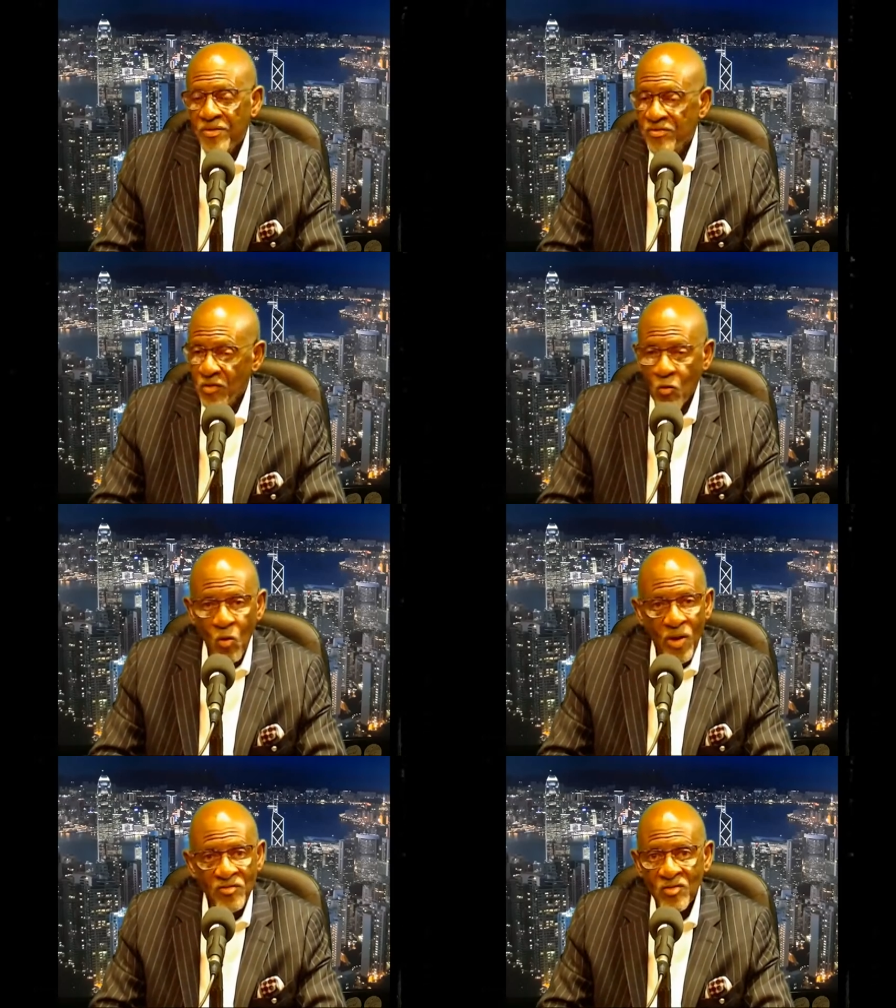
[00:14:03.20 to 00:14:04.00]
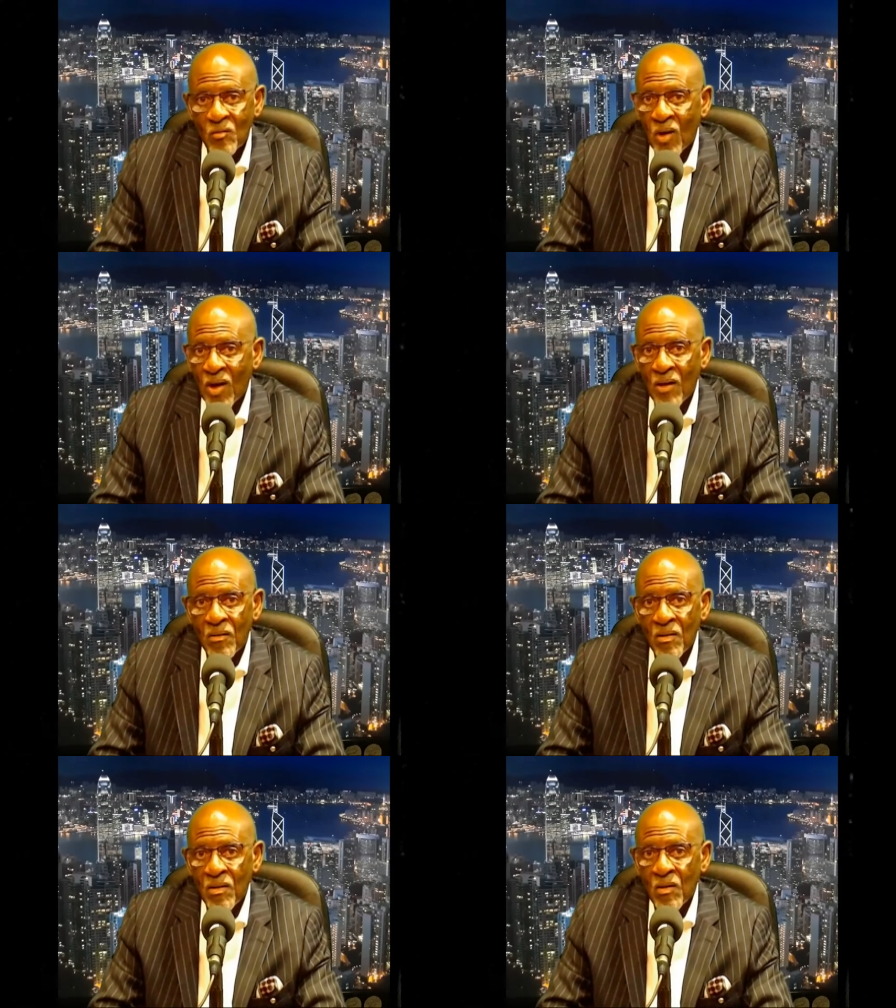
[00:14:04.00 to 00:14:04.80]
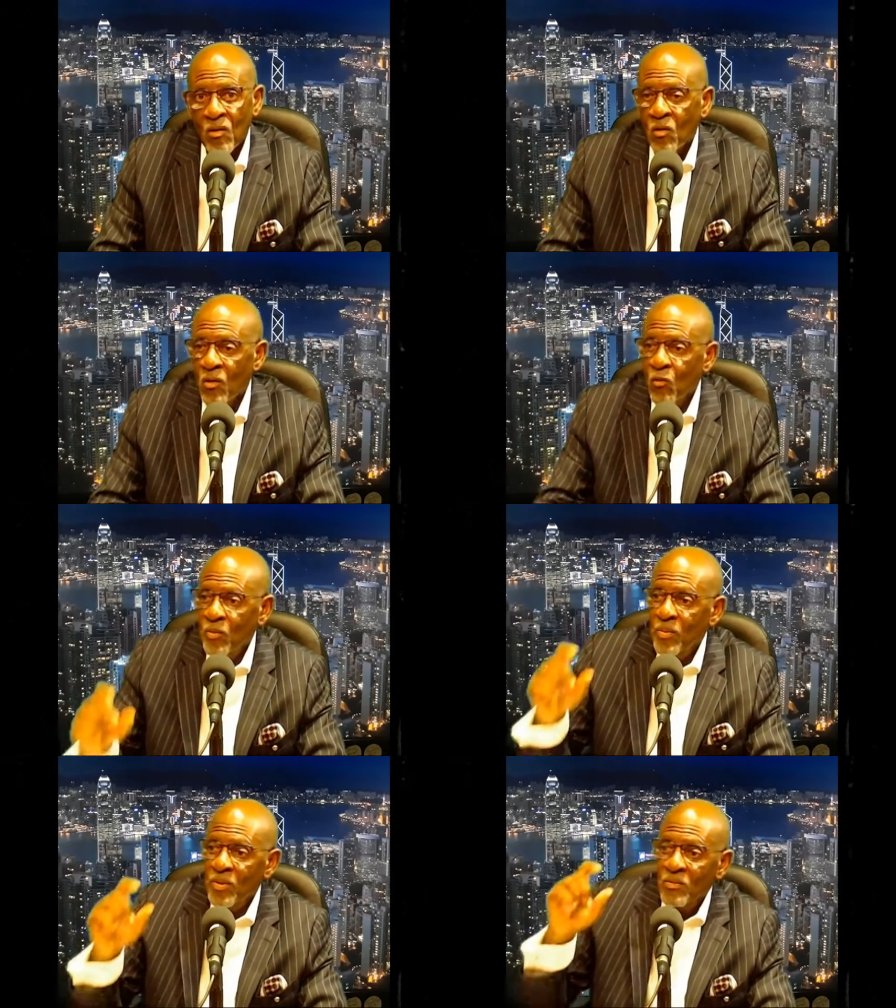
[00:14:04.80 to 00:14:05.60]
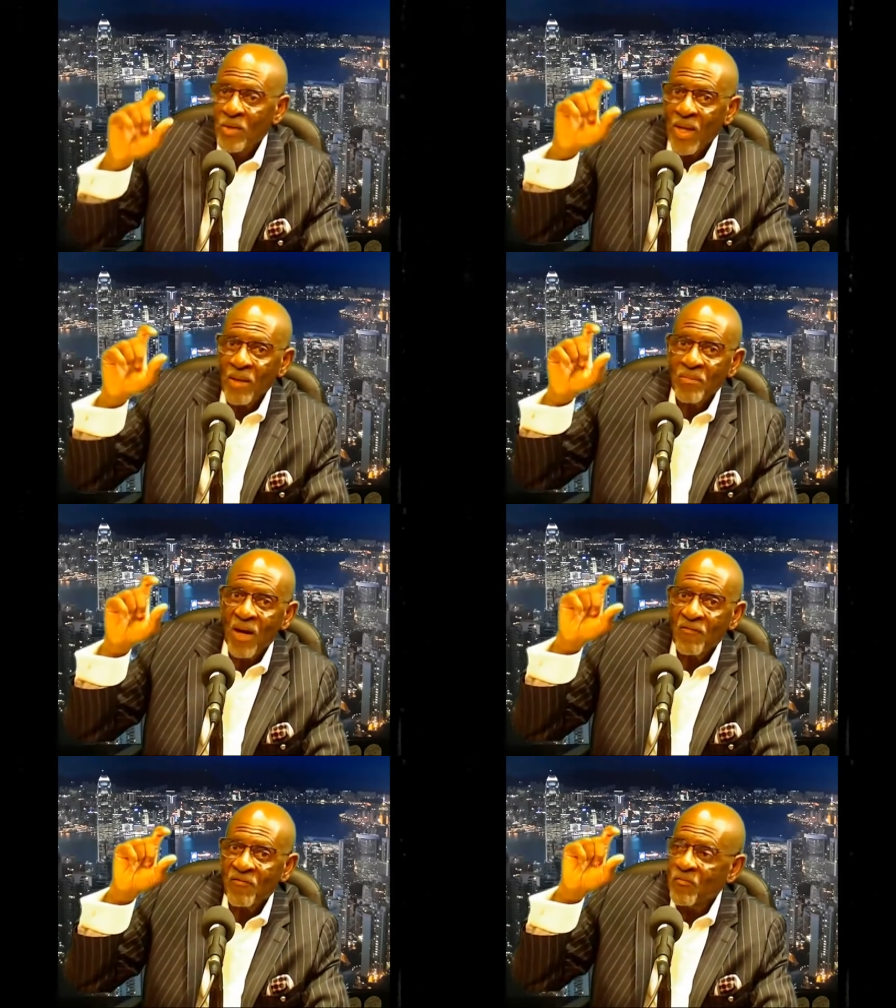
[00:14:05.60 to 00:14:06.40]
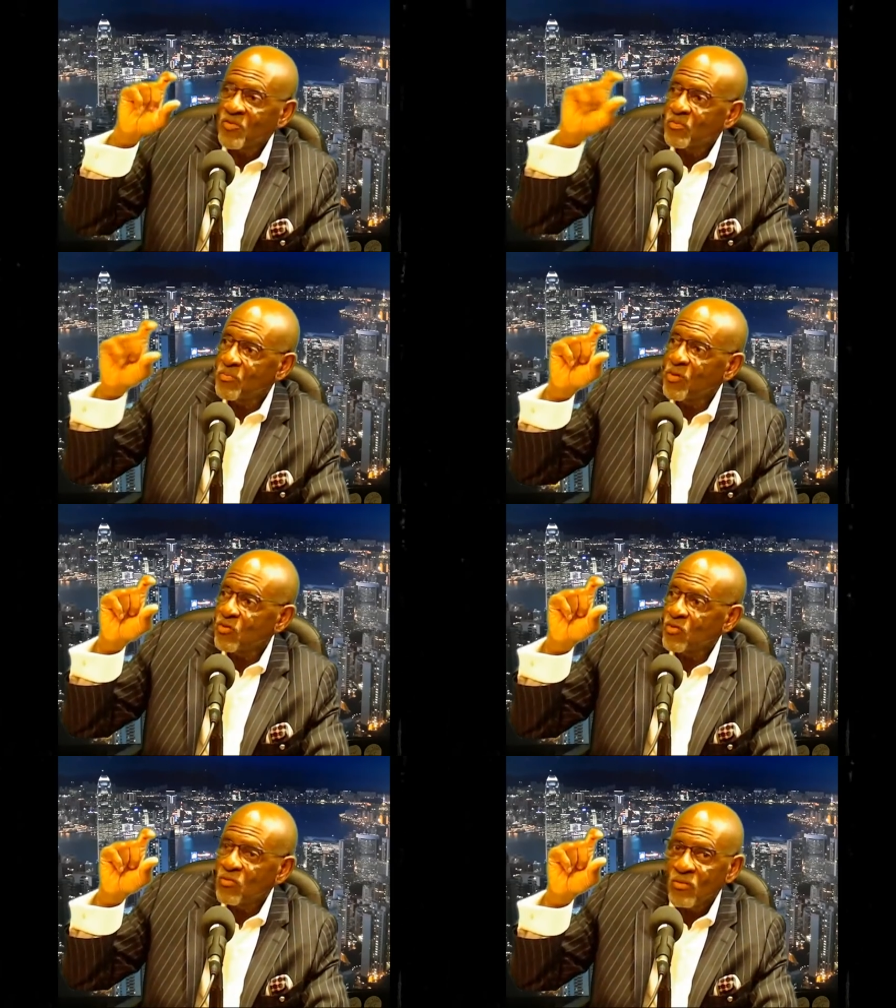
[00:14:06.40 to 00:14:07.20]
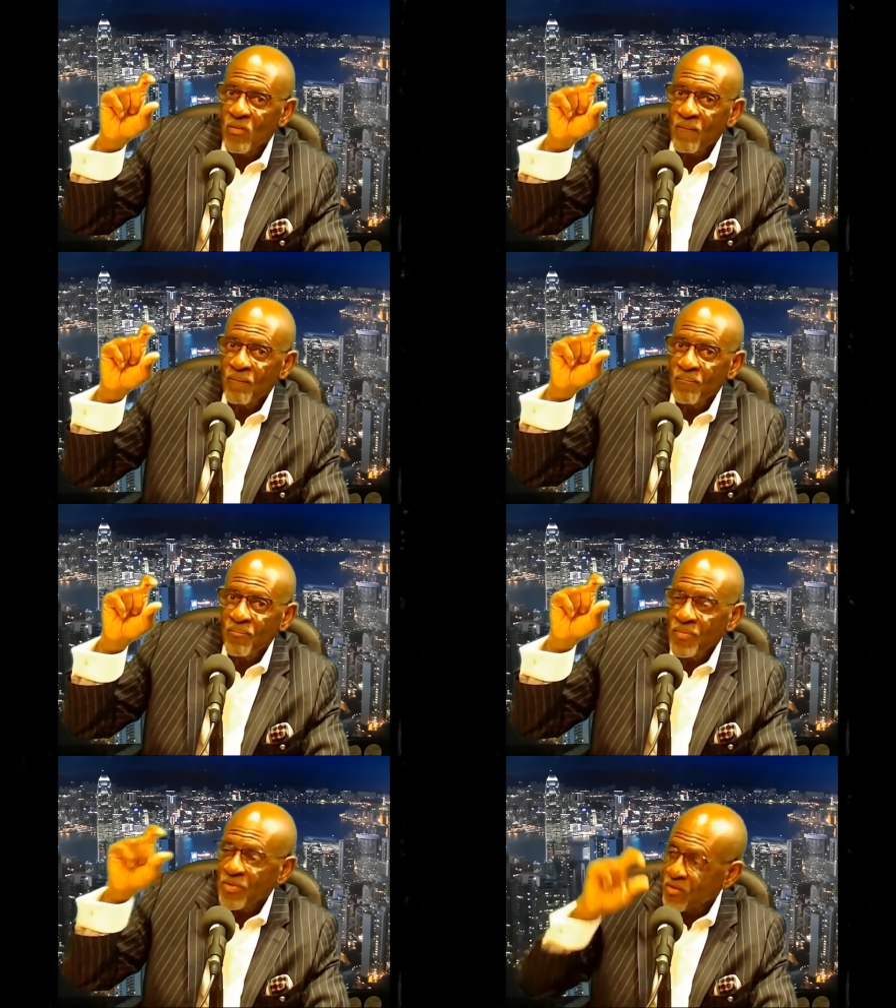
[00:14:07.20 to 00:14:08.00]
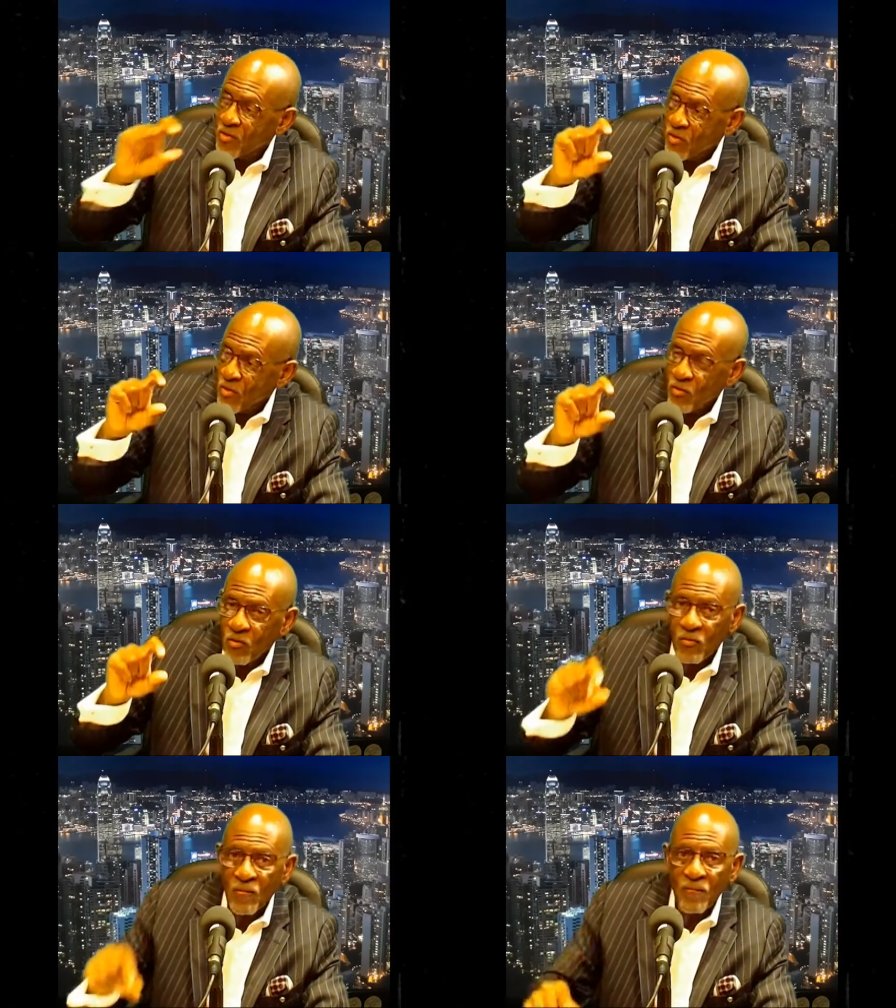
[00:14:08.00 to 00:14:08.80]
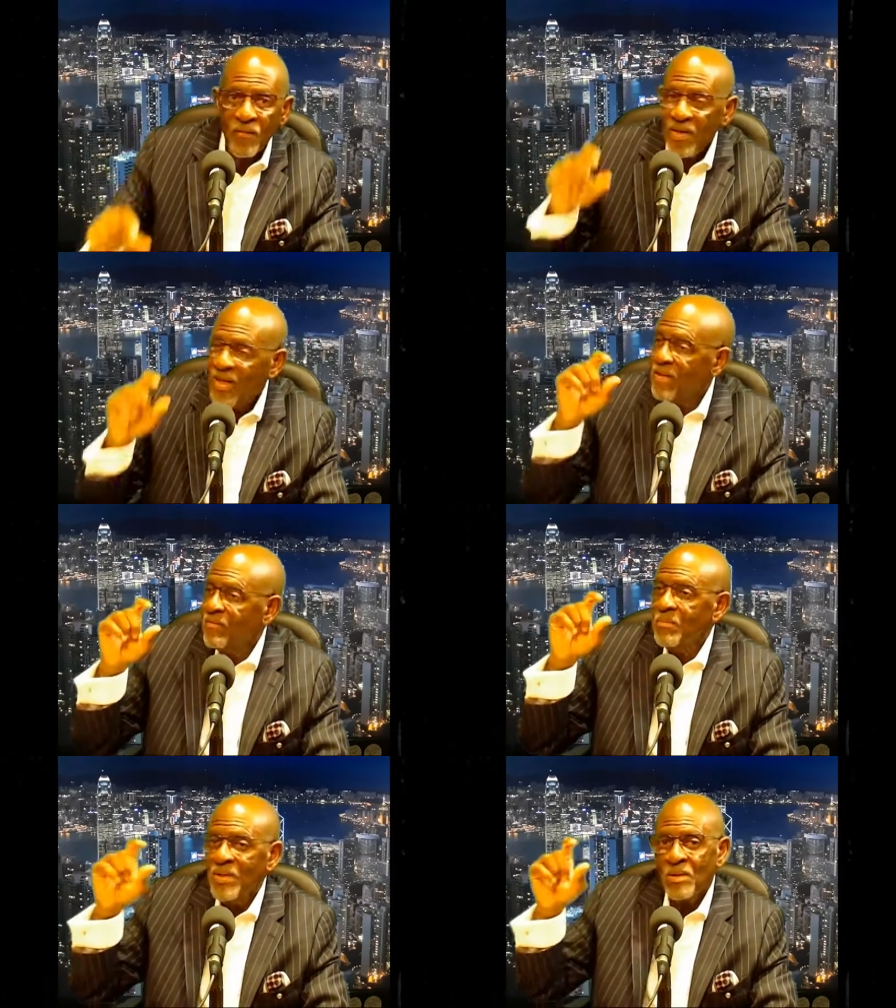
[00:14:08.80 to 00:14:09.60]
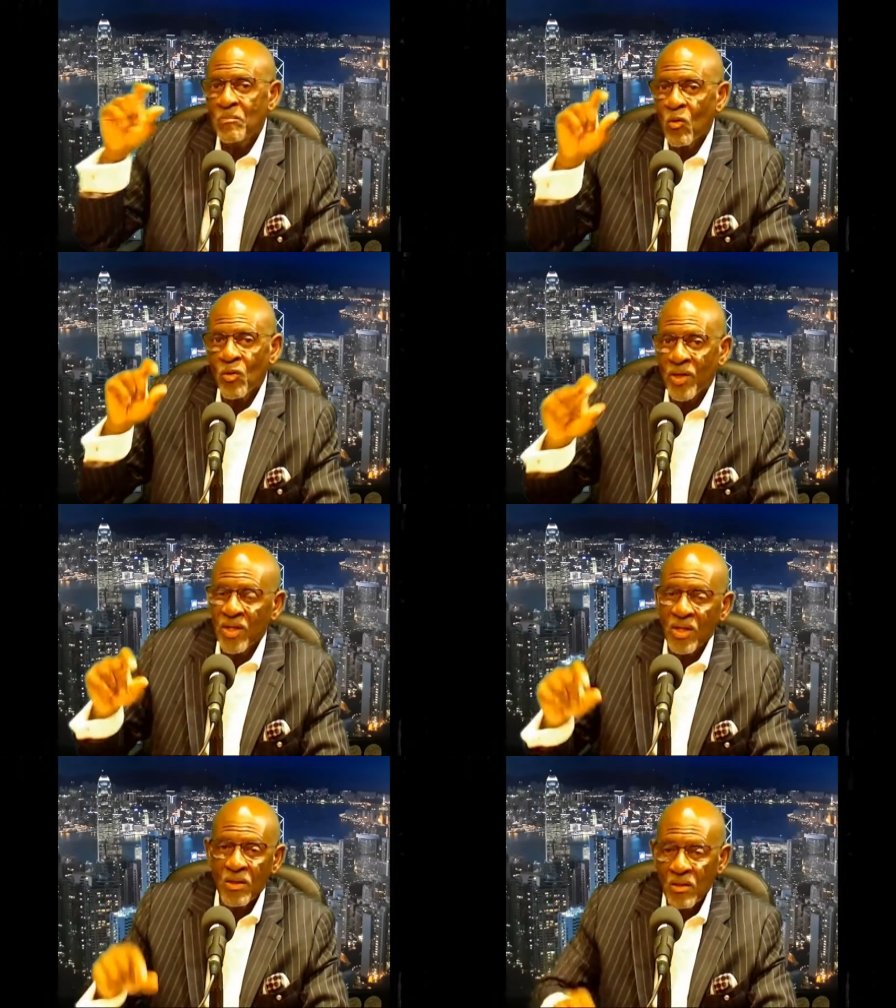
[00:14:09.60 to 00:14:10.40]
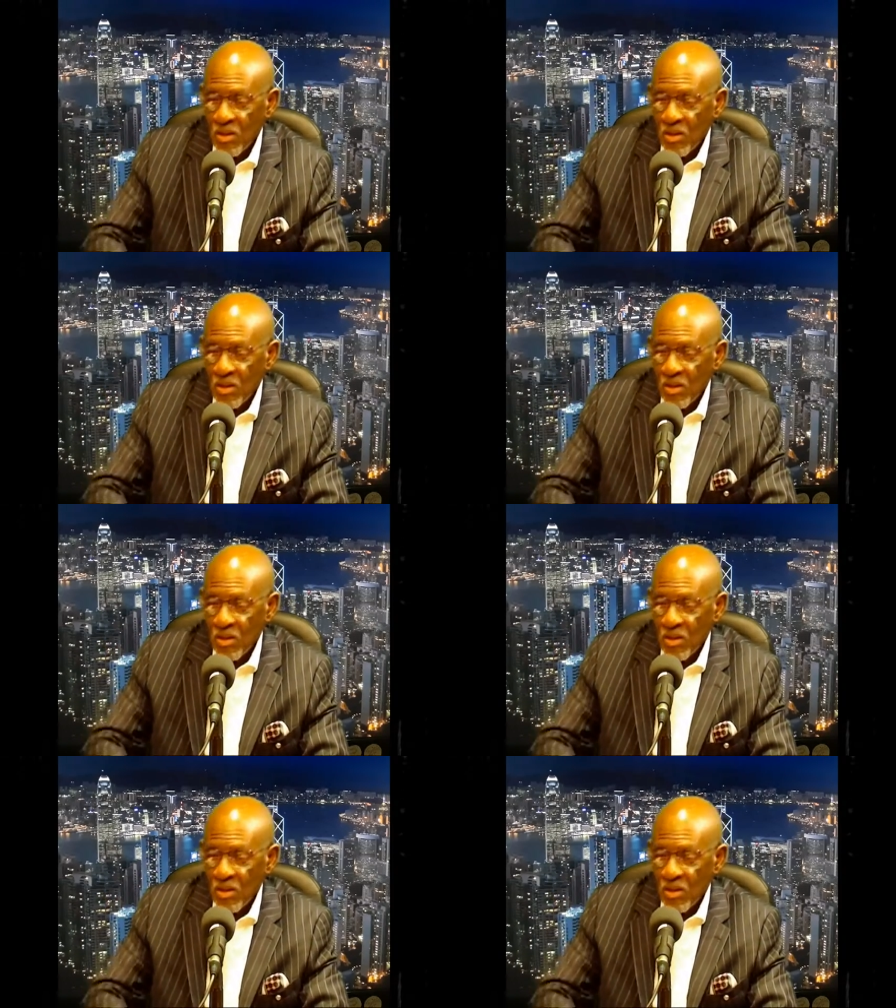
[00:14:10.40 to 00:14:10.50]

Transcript: somewhere, somehow, we came down from spiritual to carnal, even being born again.